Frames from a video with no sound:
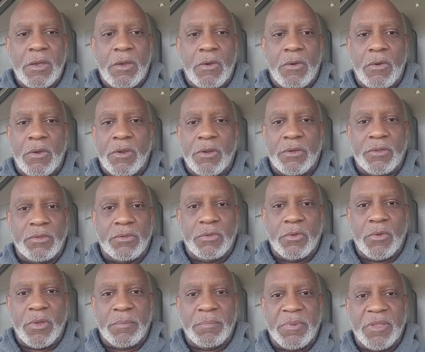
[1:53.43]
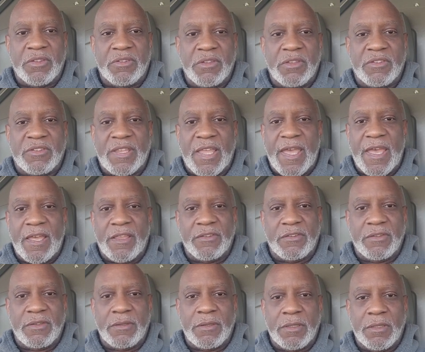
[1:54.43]
or doing business
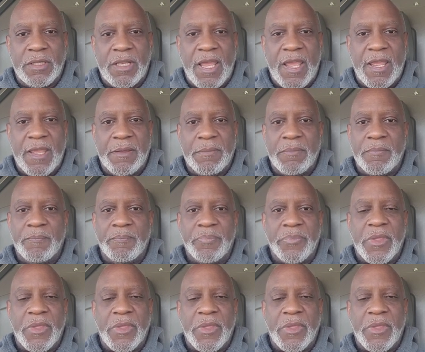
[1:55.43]
as name,